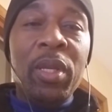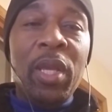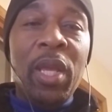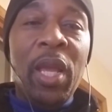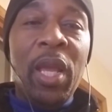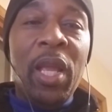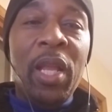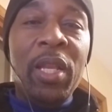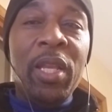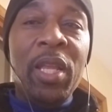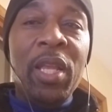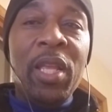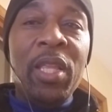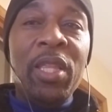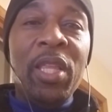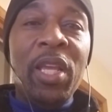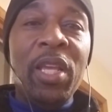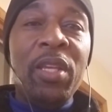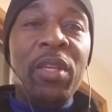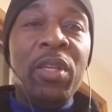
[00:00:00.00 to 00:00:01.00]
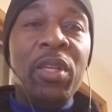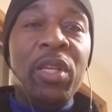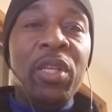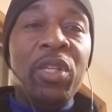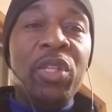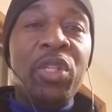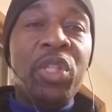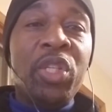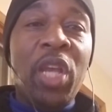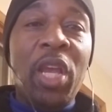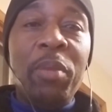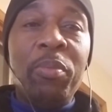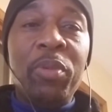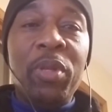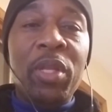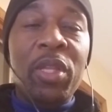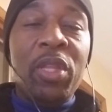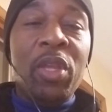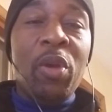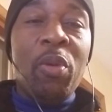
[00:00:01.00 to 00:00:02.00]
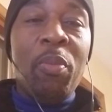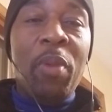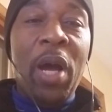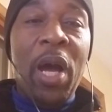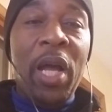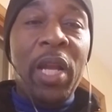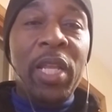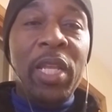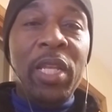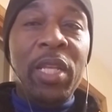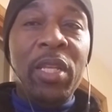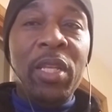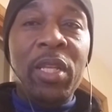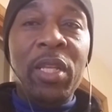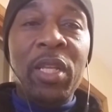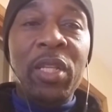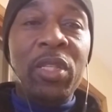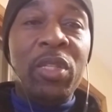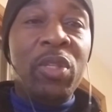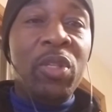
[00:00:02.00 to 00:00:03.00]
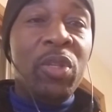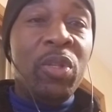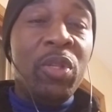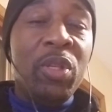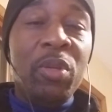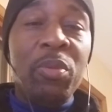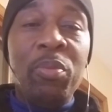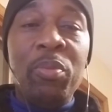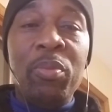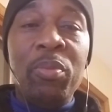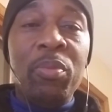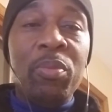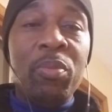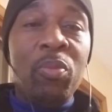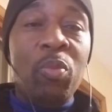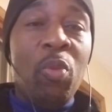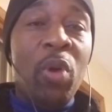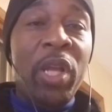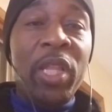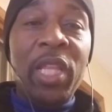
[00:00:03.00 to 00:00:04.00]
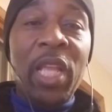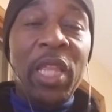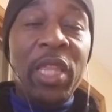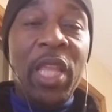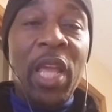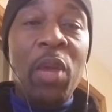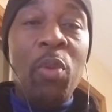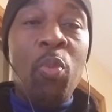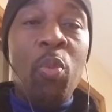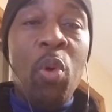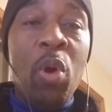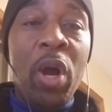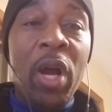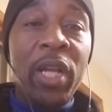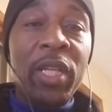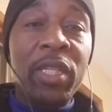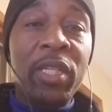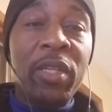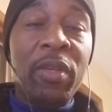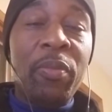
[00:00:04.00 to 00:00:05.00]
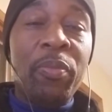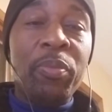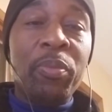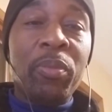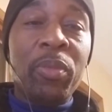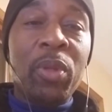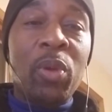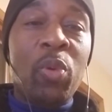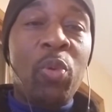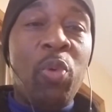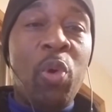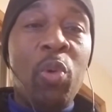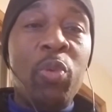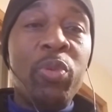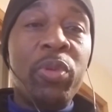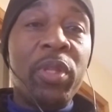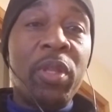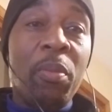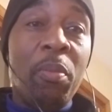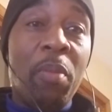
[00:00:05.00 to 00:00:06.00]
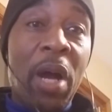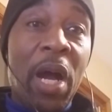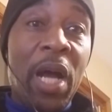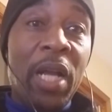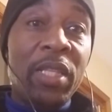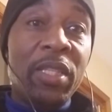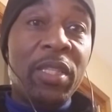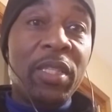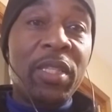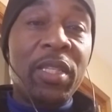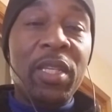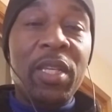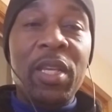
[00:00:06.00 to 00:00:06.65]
and they shaped their body into the one that they want, quote the Motts,